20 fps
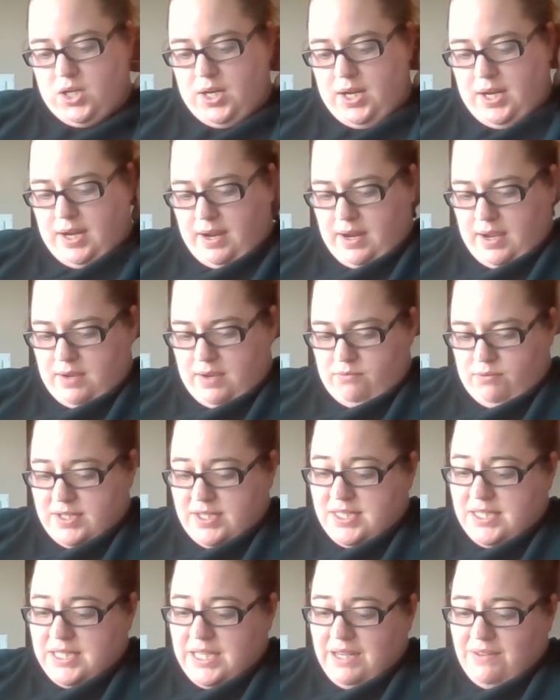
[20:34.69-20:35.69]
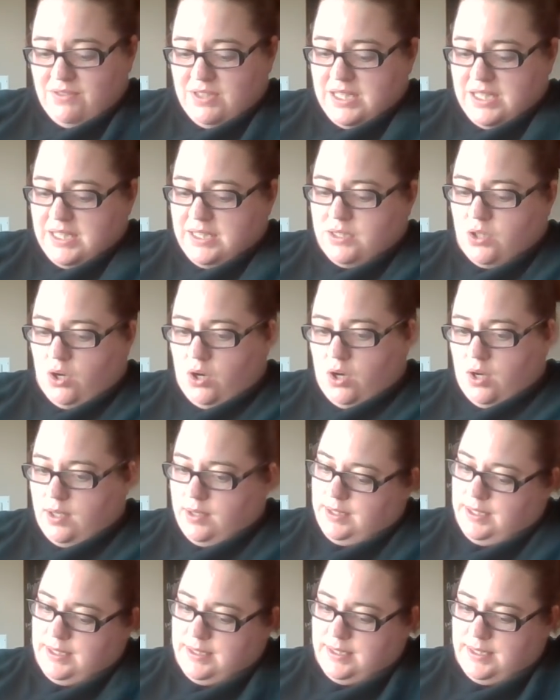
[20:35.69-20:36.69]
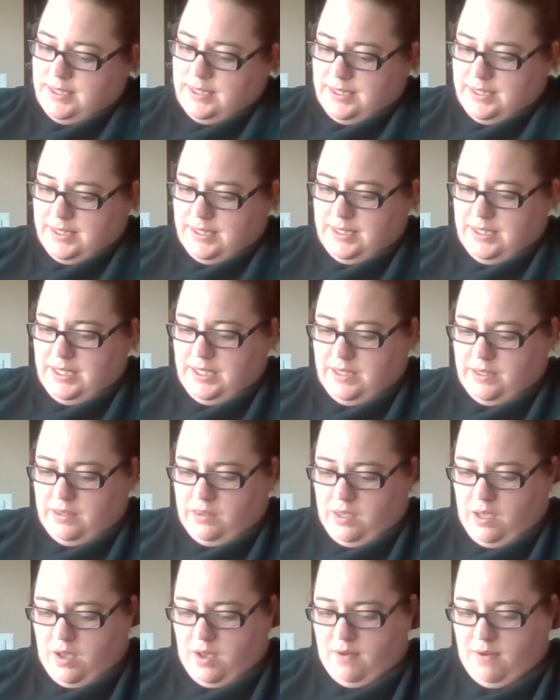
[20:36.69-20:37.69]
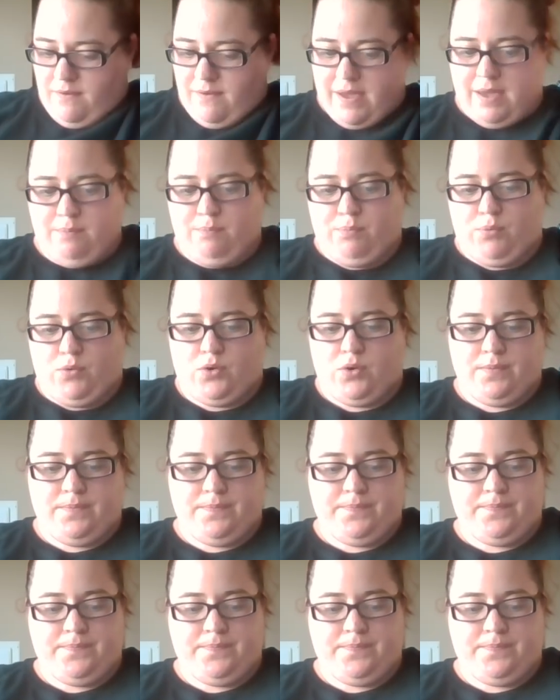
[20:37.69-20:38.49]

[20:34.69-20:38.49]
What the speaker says: and I received it on the 16th of April.